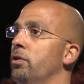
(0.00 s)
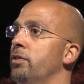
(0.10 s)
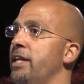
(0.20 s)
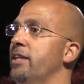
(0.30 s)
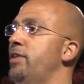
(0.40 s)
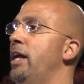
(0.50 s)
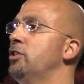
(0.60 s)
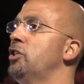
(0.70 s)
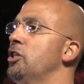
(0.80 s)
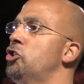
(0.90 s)
the
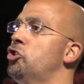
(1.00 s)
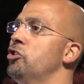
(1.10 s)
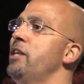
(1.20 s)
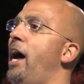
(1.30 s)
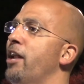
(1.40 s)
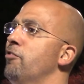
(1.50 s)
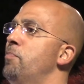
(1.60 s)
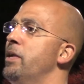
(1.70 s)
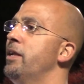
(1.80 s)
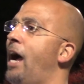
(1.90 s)
intensity should not have
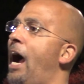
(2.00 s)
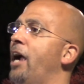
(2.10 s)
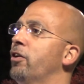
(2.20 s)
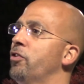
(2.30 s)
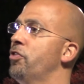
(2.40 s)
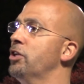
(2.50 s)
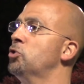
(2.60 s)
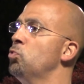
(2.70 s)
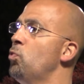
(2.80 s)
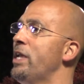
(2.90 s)
been higher this
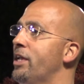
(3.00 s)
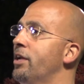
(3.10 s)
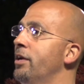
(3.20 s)
week.